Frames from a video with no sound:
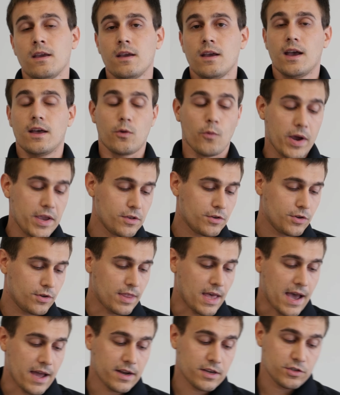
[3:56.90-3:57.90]
And the way you do
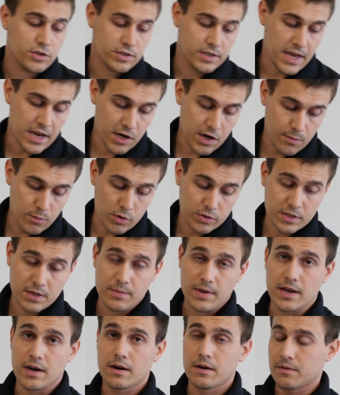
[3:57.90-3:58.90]
that is you take your
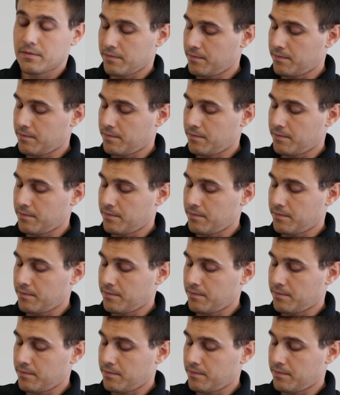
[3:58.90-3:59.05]
multimeter,